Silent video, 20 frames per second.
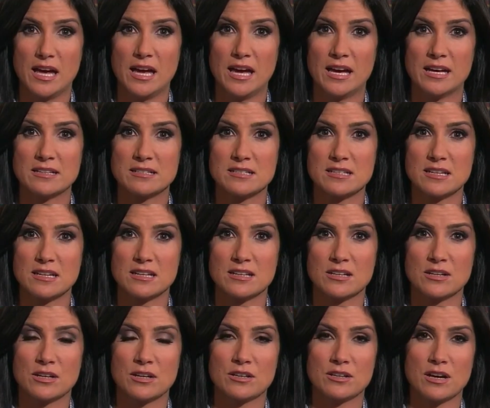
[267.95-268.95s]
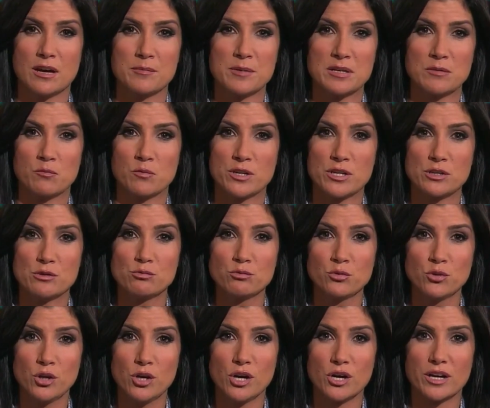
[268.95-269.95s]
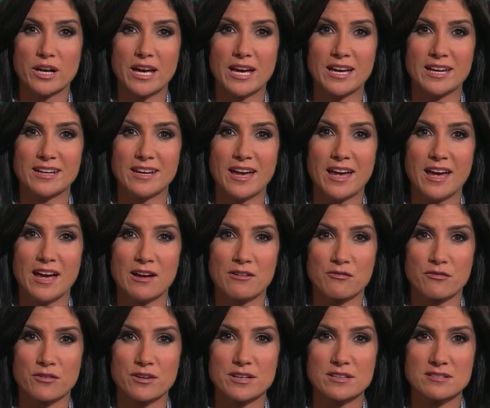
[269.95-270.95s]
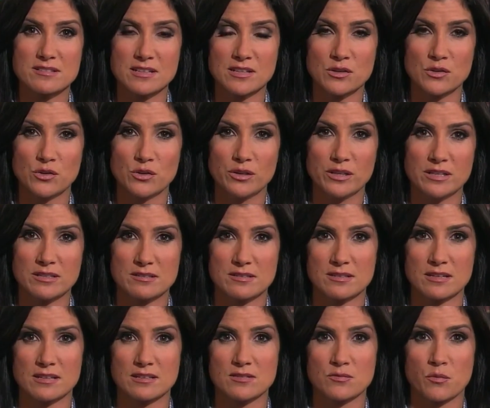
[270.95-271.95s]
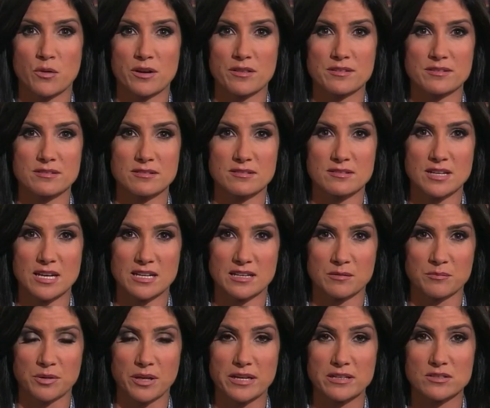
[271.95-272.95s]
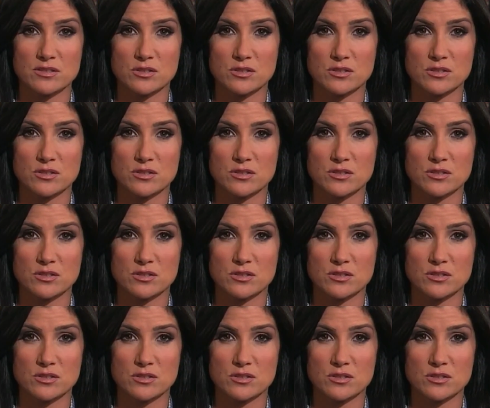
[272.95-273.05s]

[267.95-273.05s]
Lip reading: And I mean, when you look at every single instance where this has taken place,